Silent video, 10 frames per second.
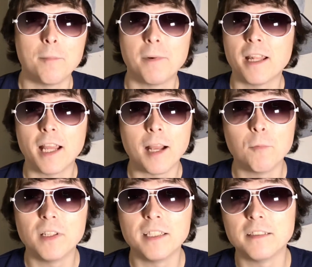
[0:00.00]
but I'm
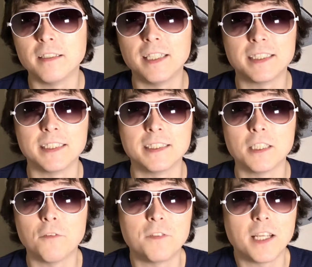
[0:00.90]
willing to listen.
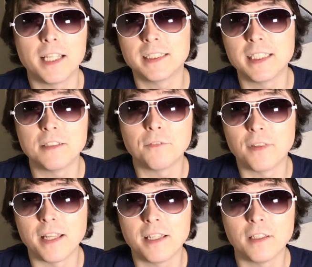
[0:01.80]
So if you guys need to
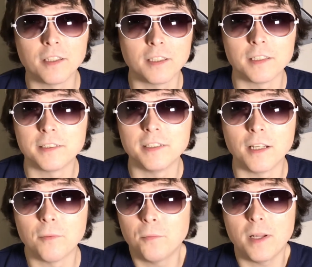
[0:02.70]
vent or, you
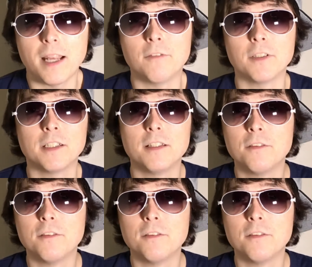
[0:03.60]
know, whatever,